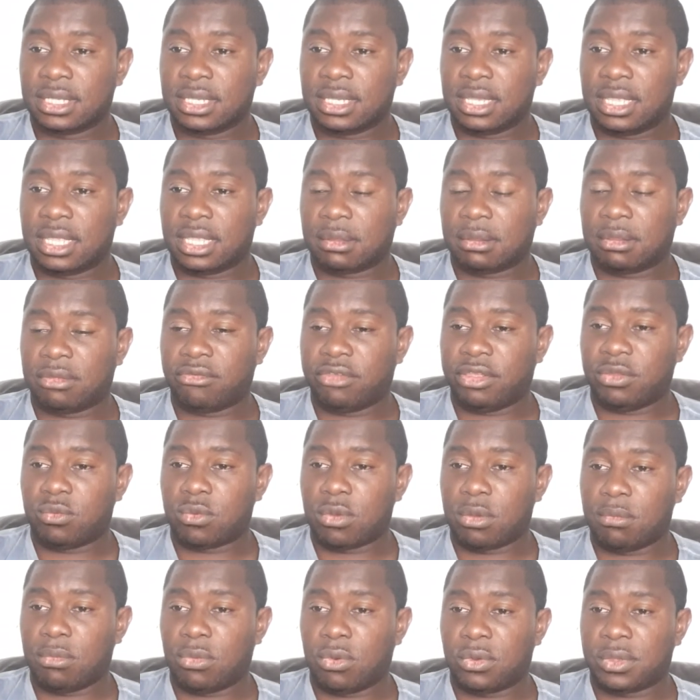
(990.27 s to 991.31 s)
I'm going to read
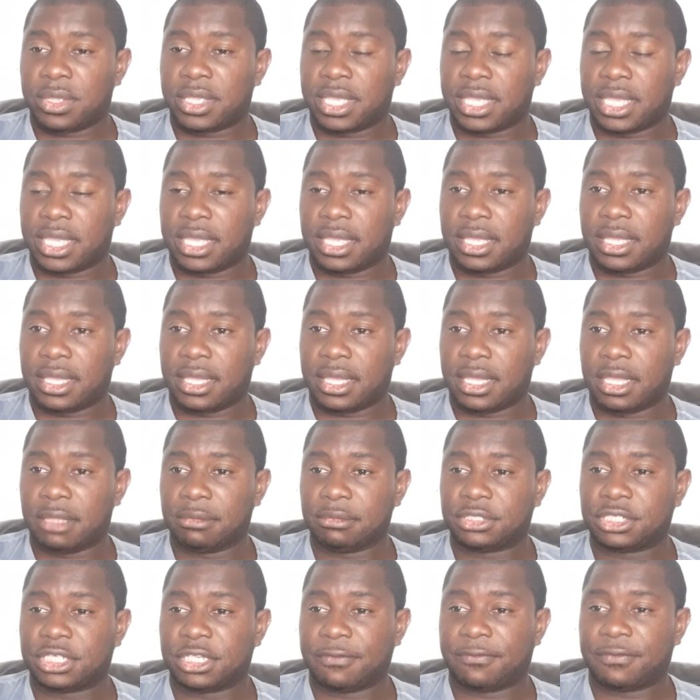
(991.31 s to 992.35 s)
one more here.
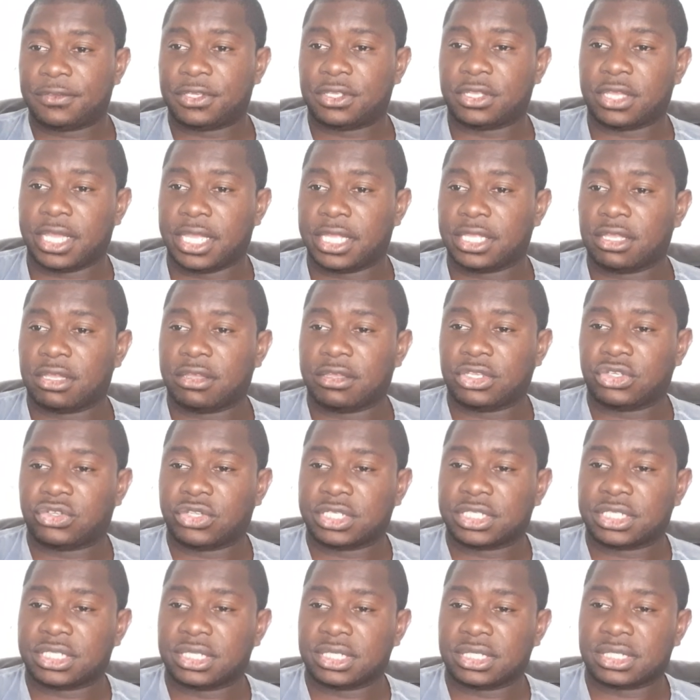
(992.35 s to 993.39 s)
Sheffield United are
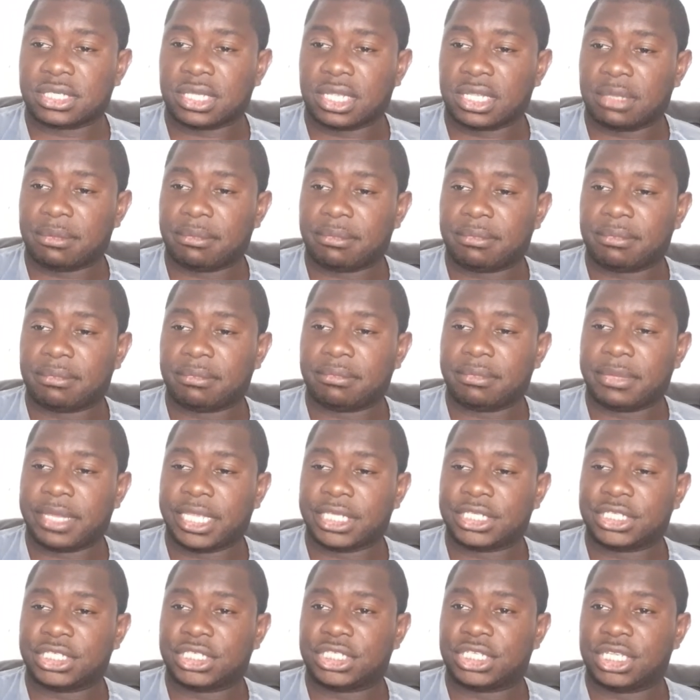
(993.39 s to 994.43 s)
interested in signing
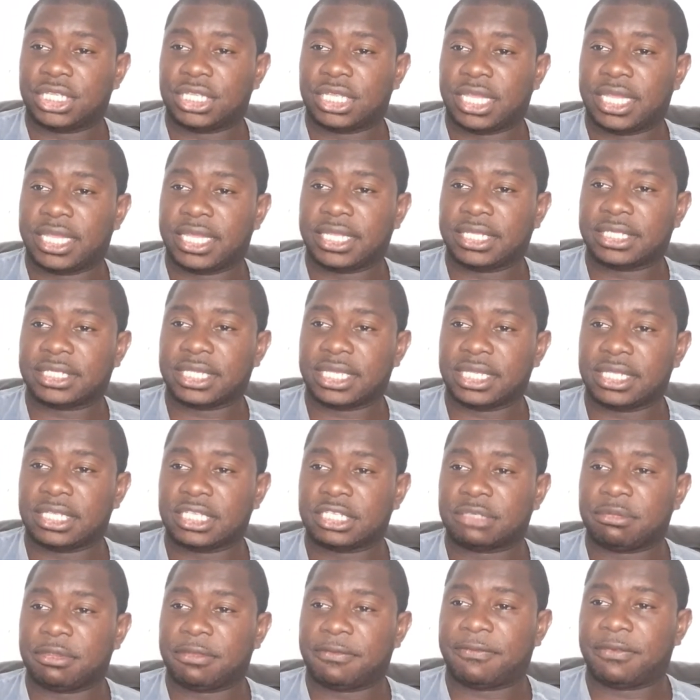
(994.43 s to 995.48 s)
Manchester United's
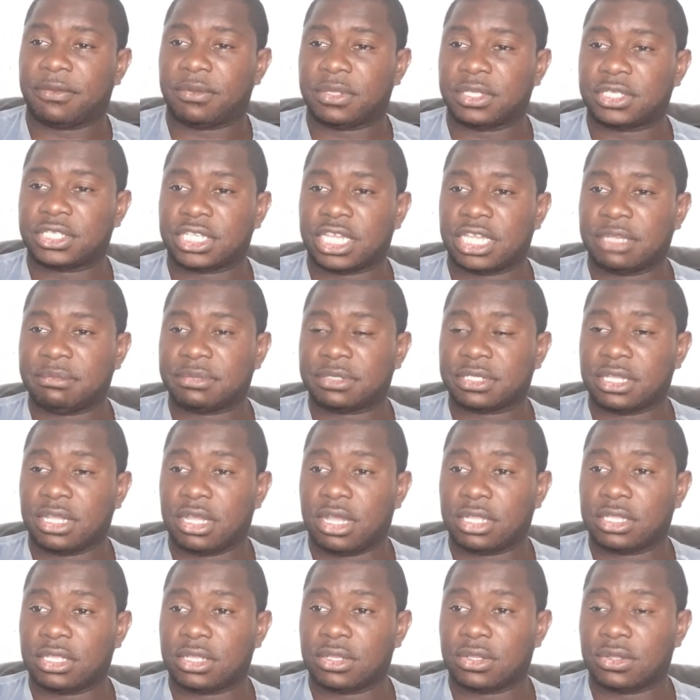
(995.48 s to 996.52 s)
English midfielder James
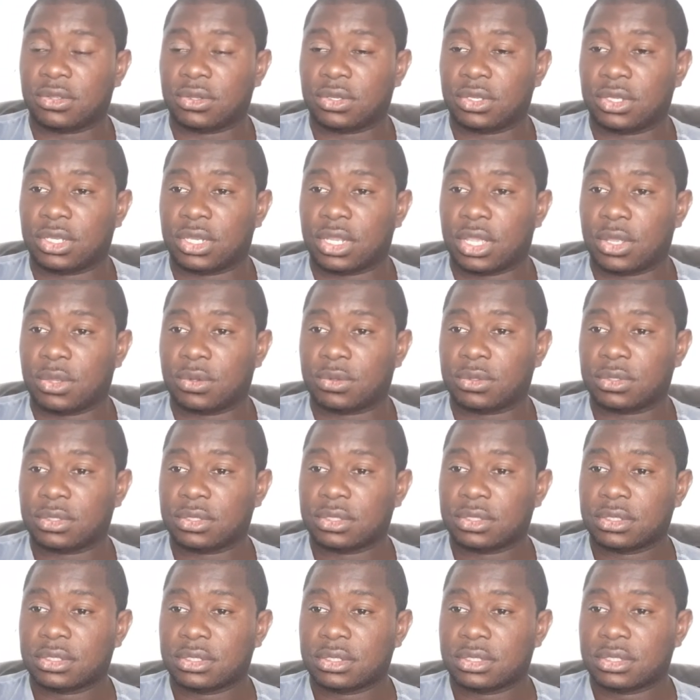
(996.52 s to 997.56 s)
Garner on loan.
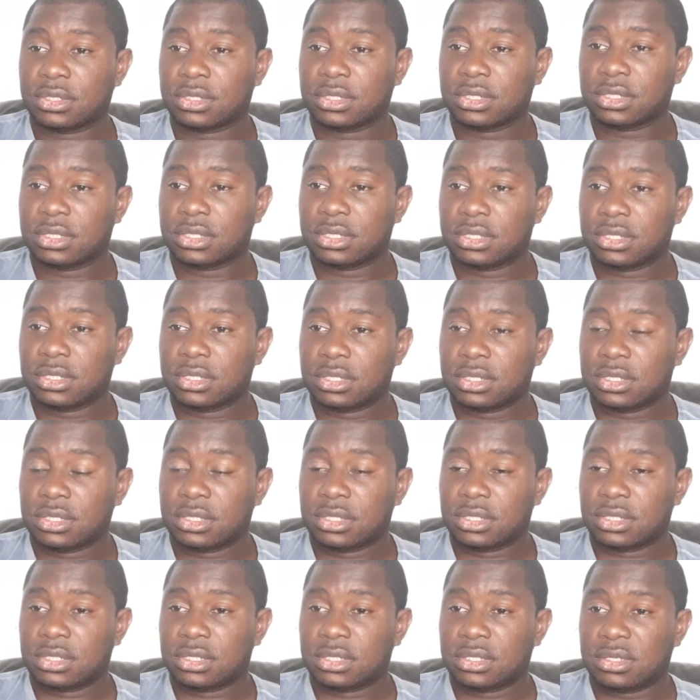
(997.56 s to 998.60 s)

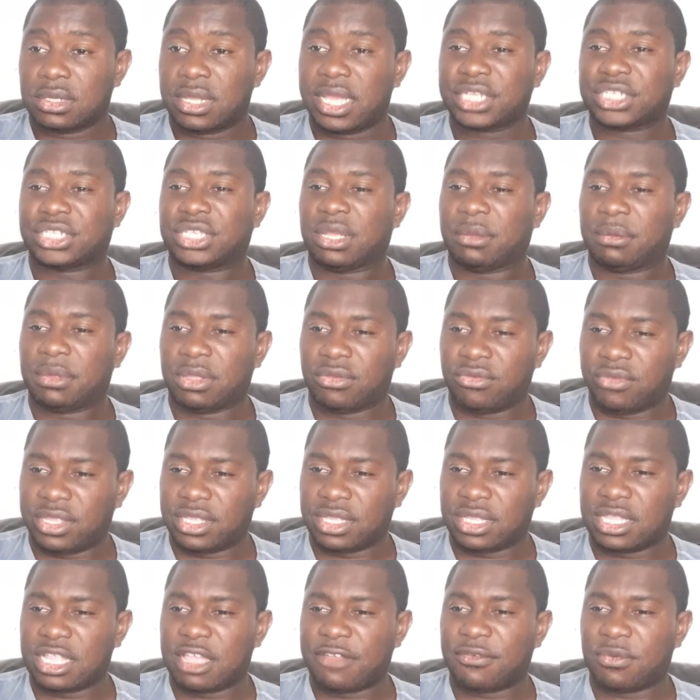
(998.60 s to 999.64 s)
Actually, I'm going to
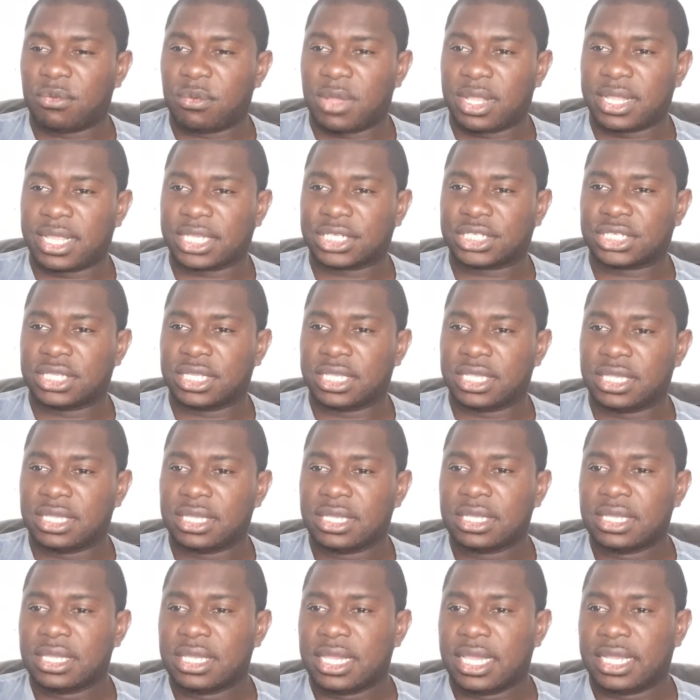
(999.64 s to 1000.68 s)
read another one, actually.